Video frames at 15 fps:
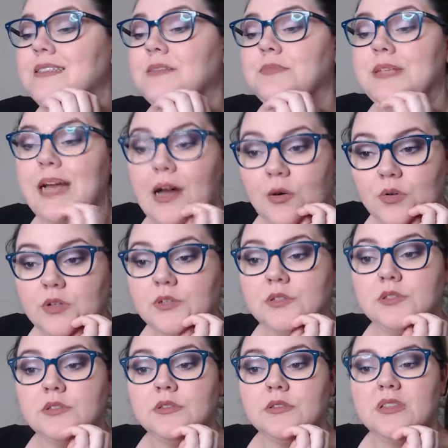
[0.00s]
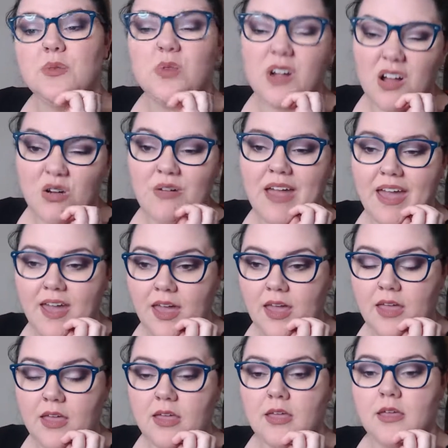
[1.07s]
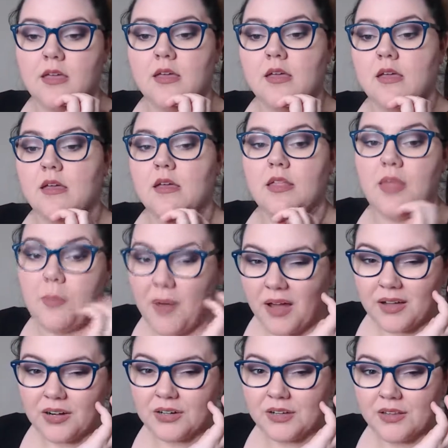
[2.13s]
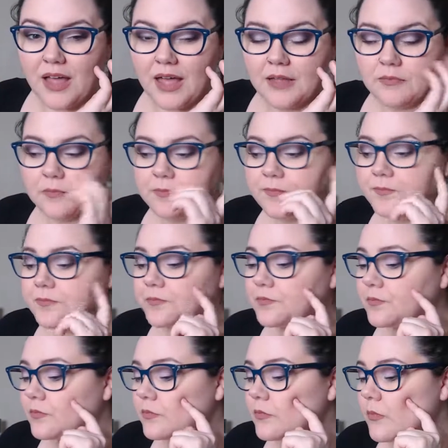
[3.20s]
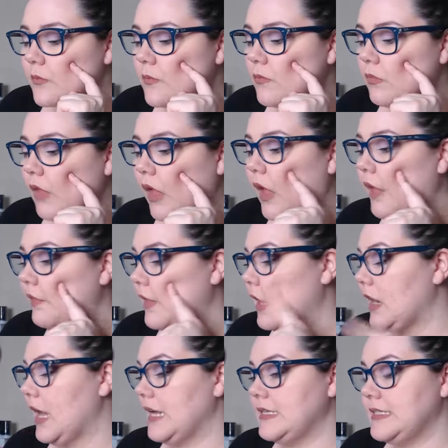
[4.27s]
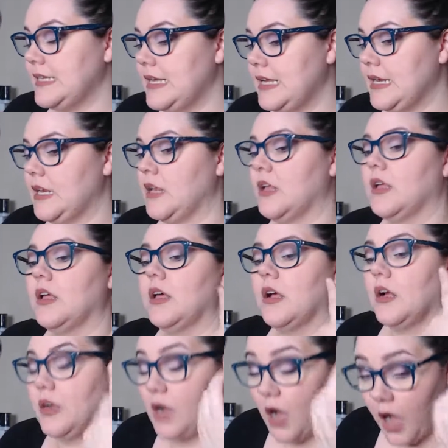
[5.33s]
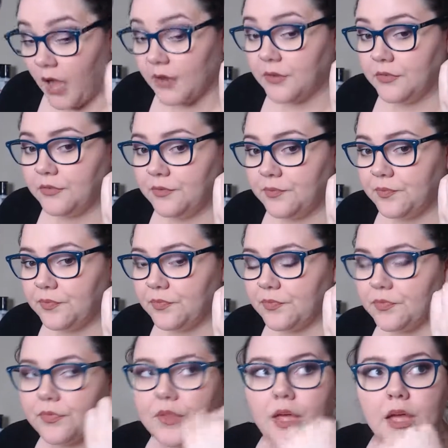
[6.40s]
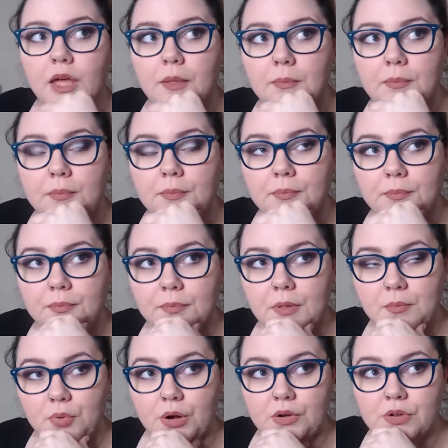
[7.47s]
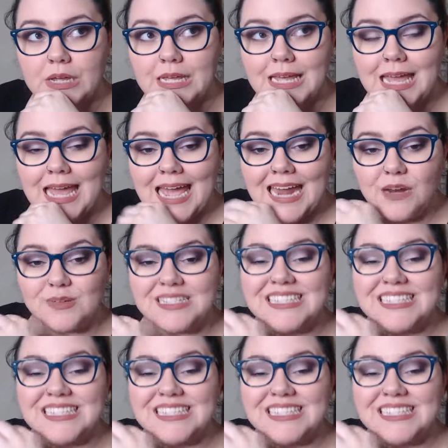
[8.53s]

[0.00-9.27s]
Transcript: some towels that were okay. They puckered a lot. And then I did cotton embroidery, and it was